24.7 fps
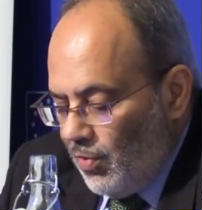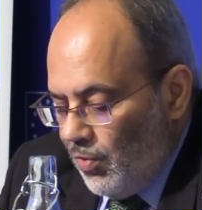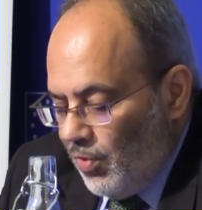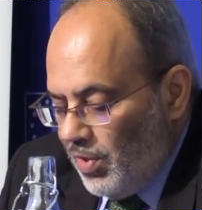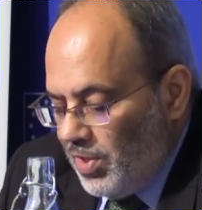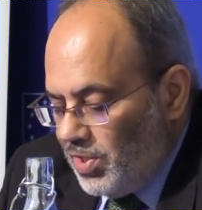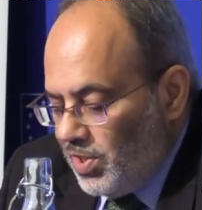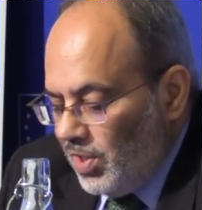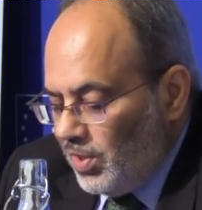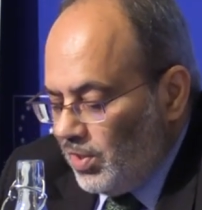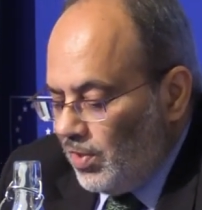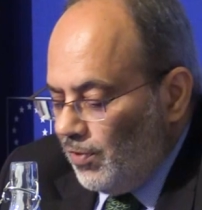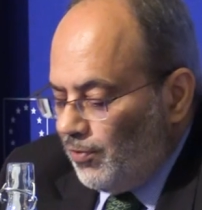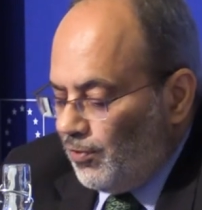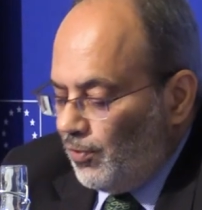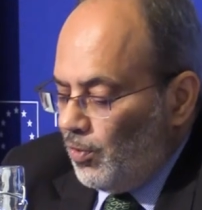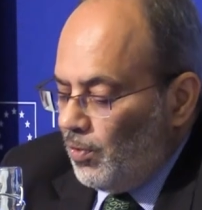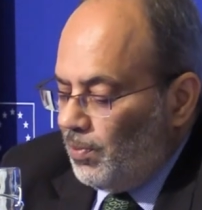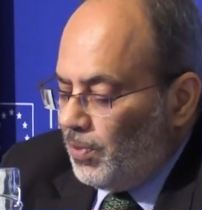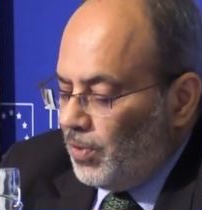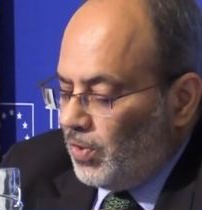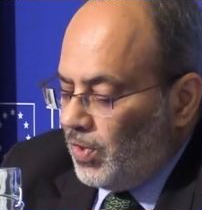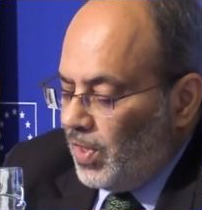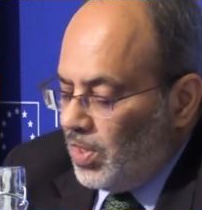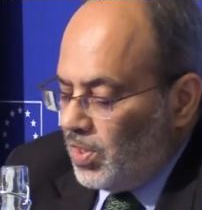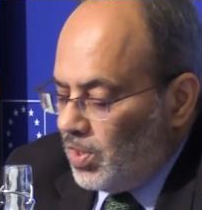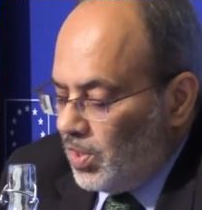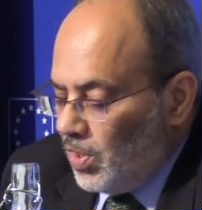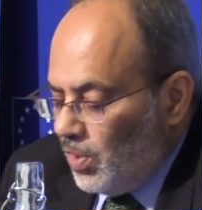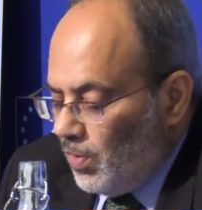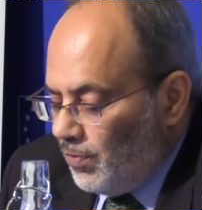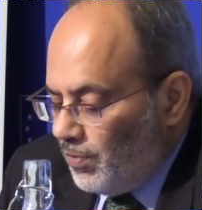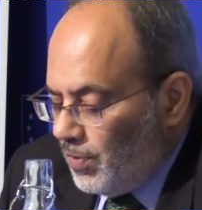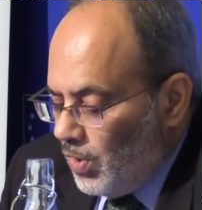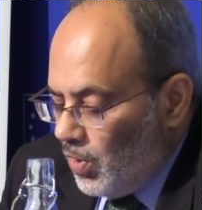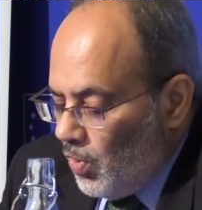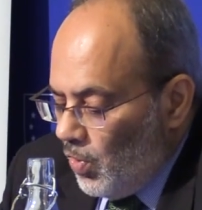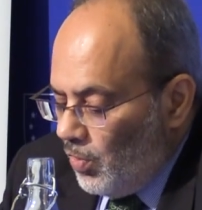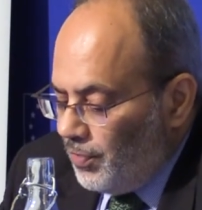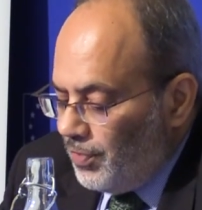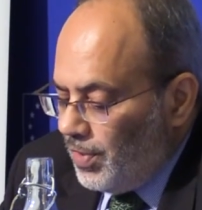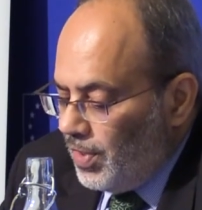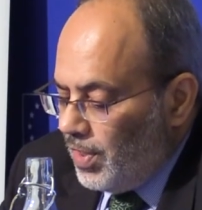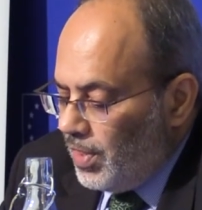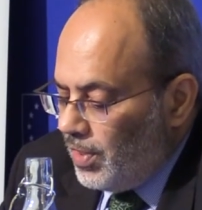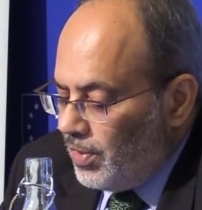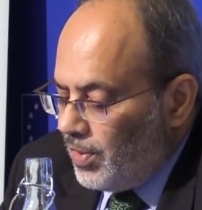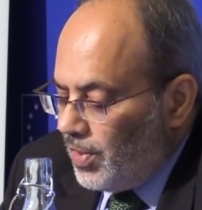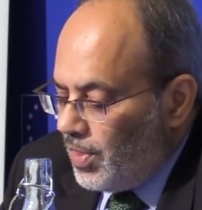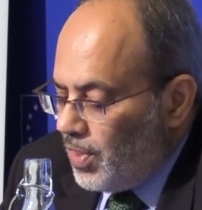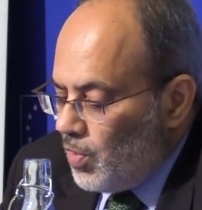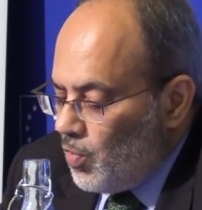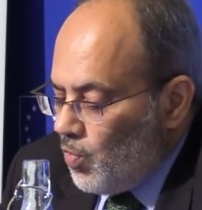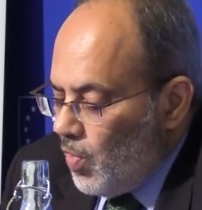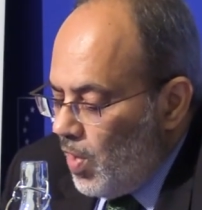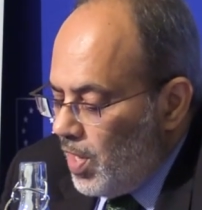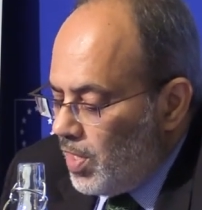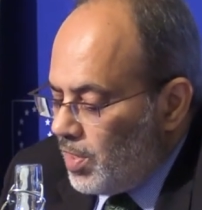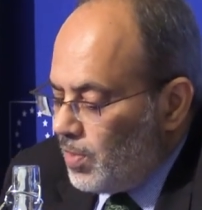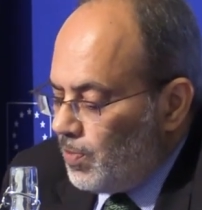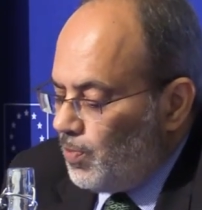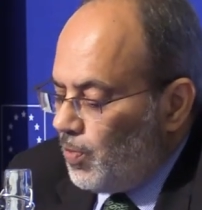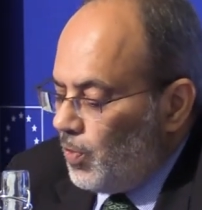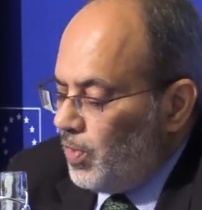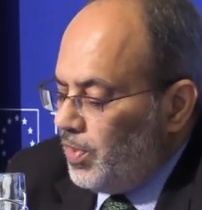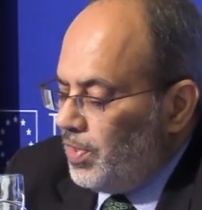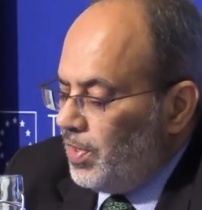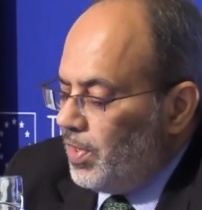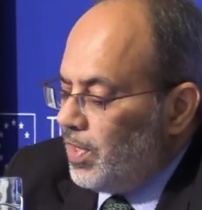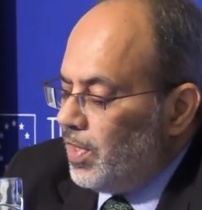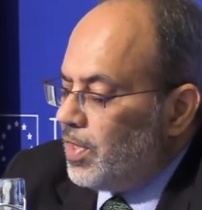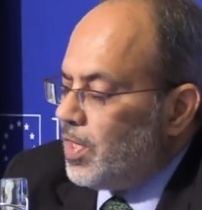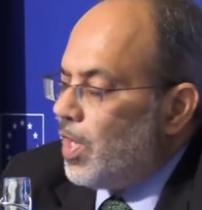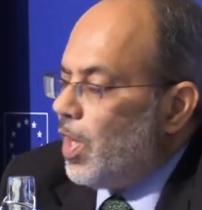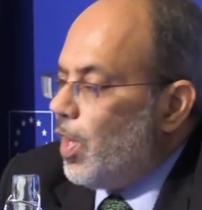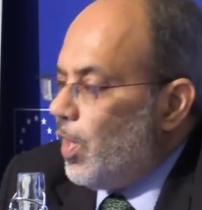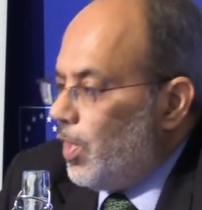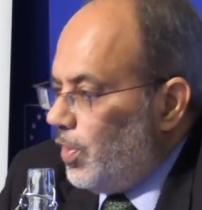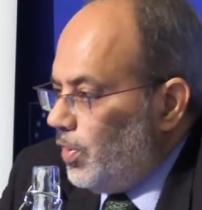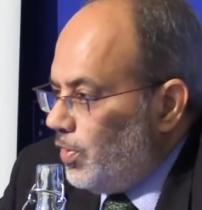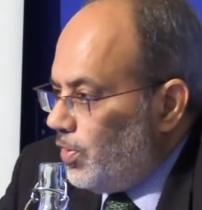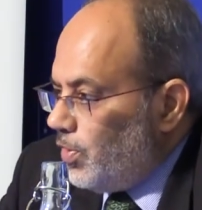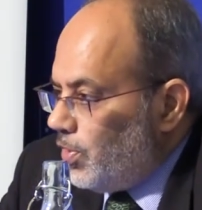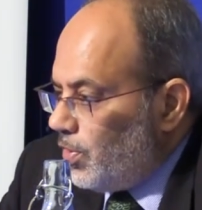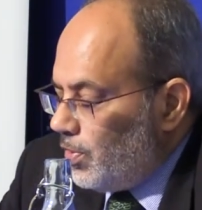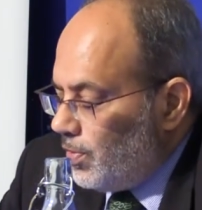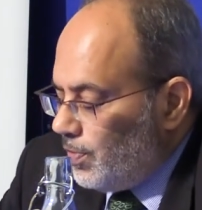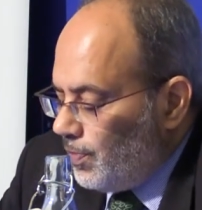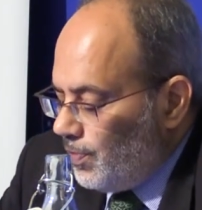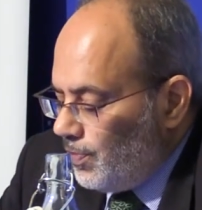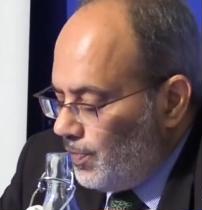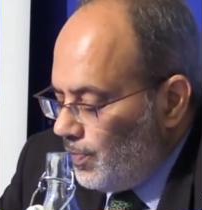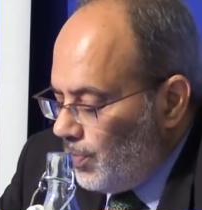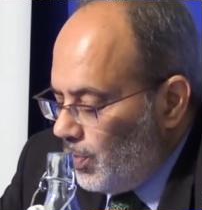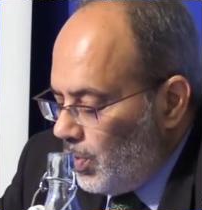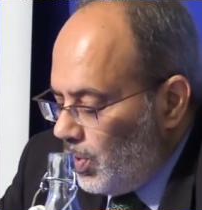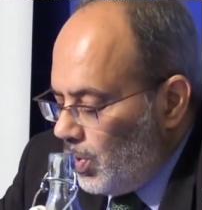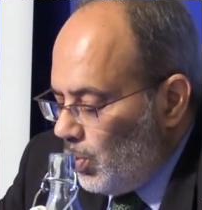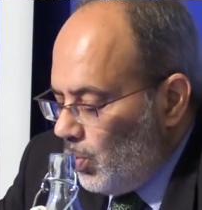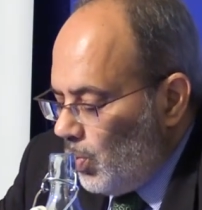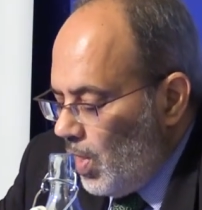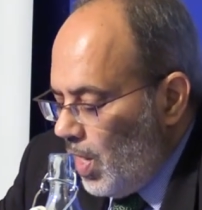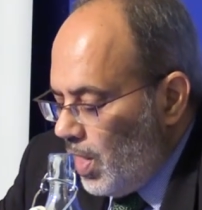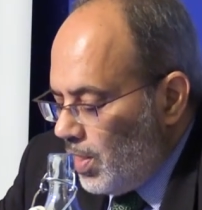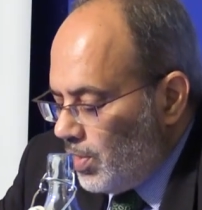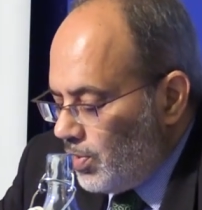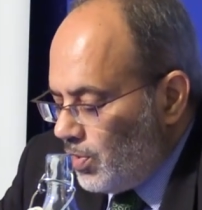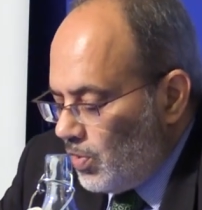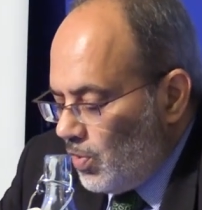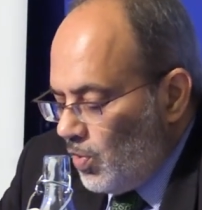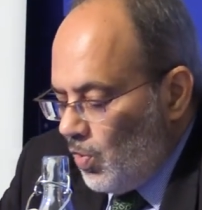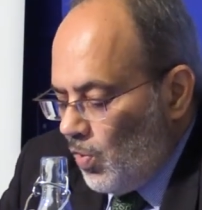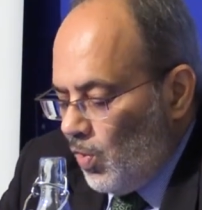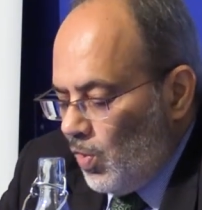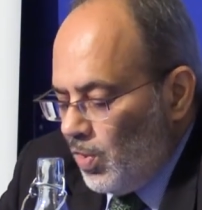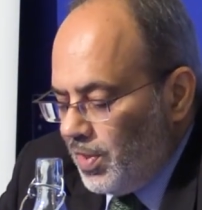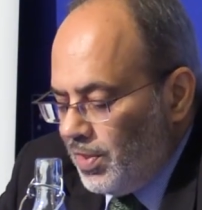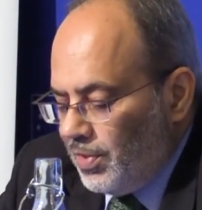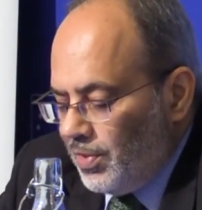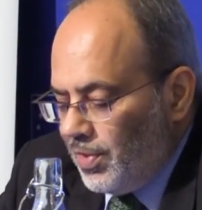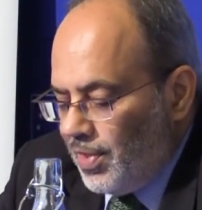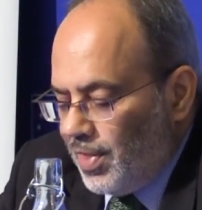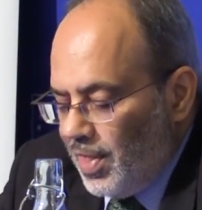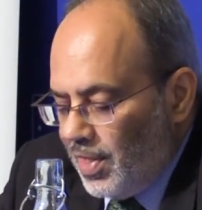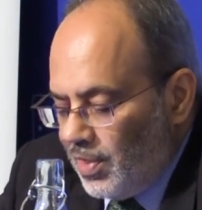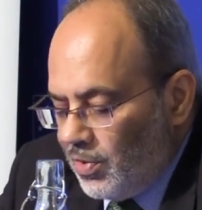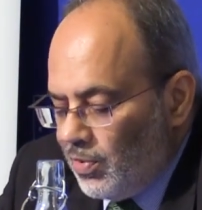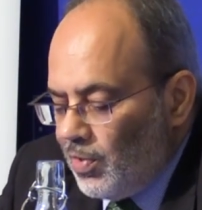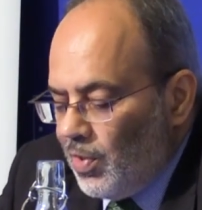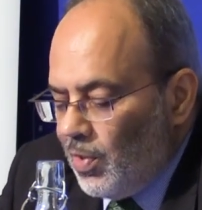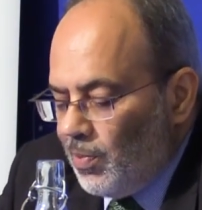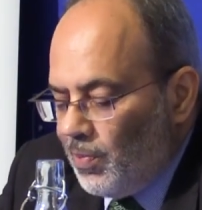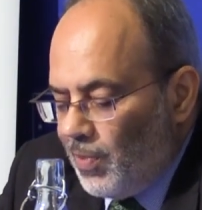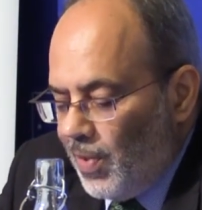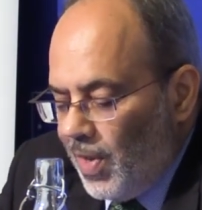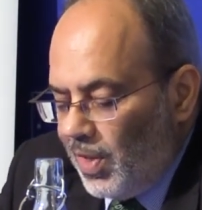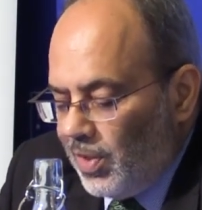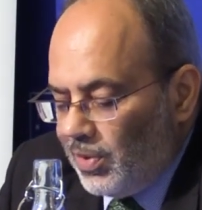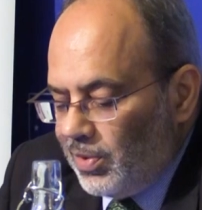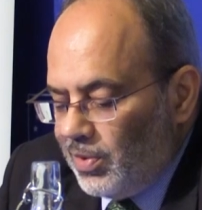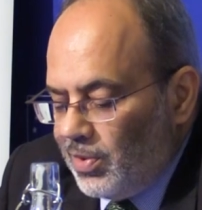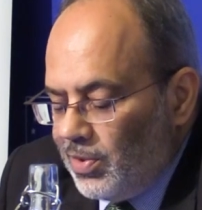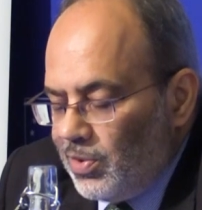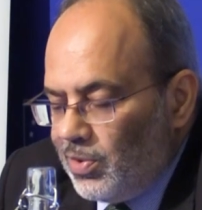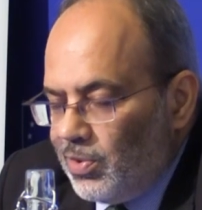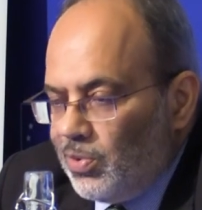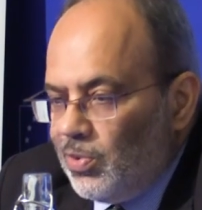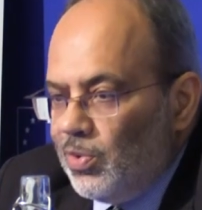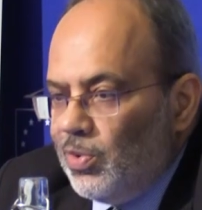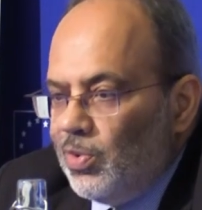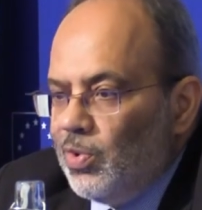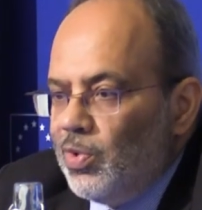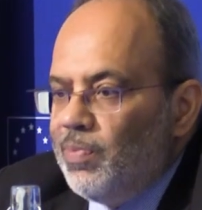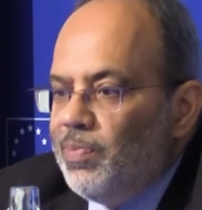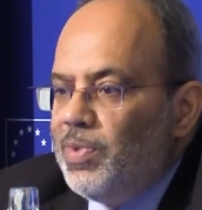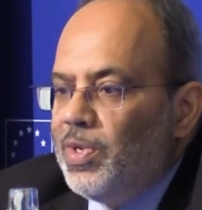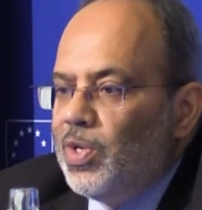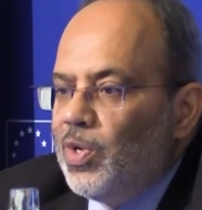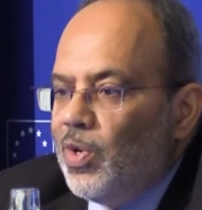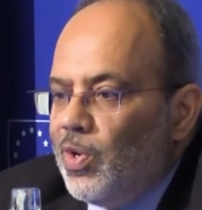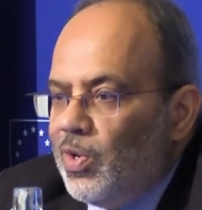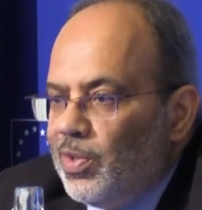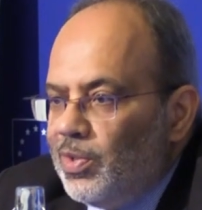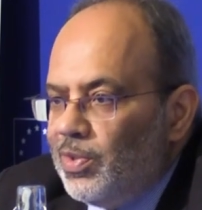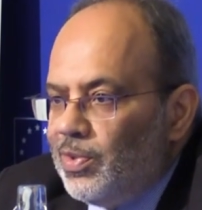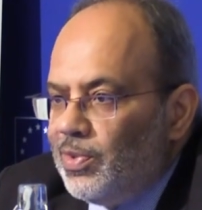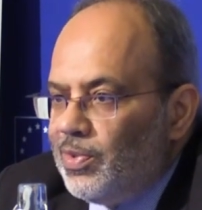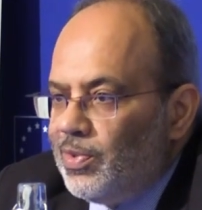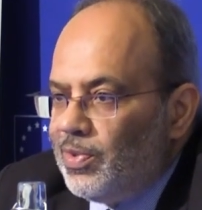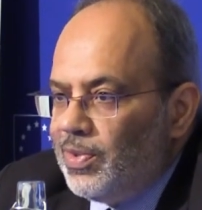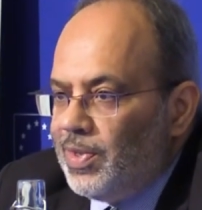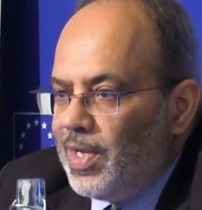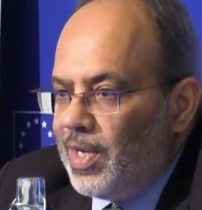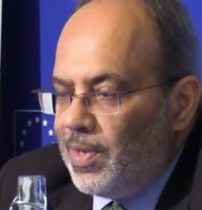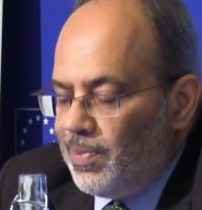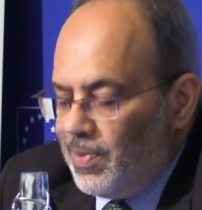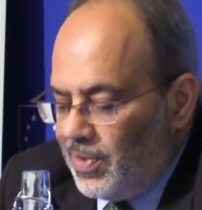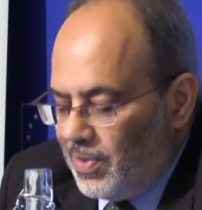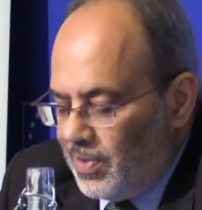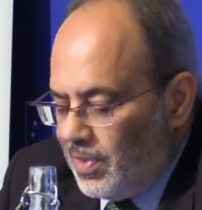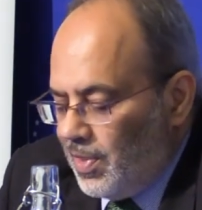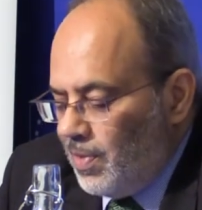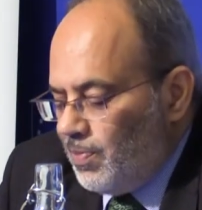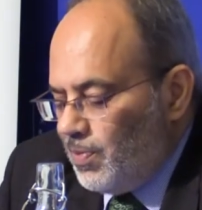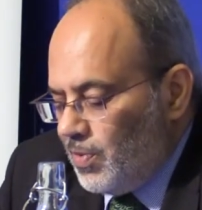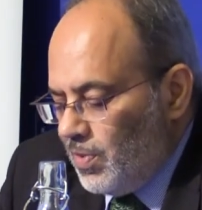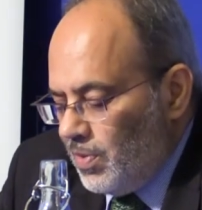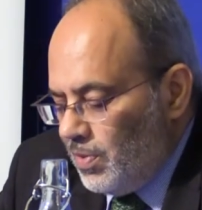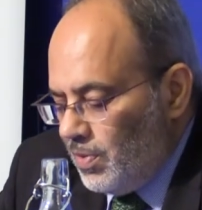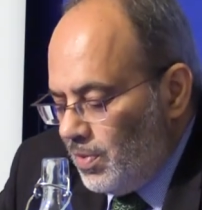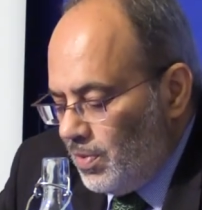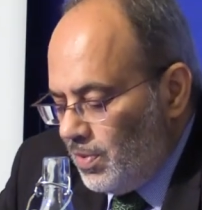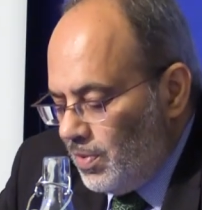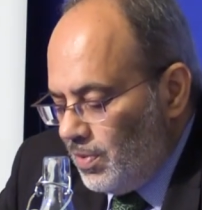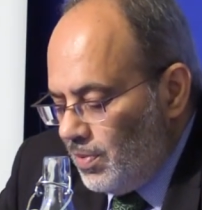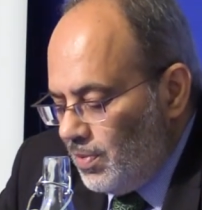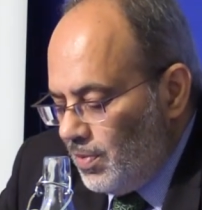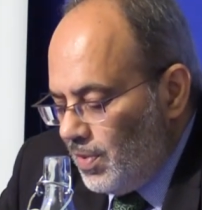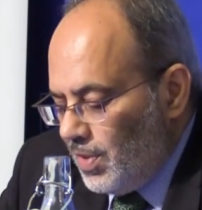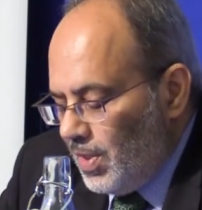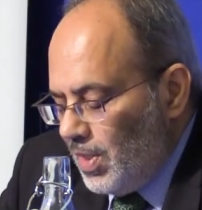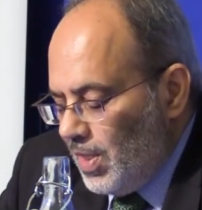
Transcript: Reaching the full potential of the continent requires political courage to ask all international partners to look beyond their perceptions.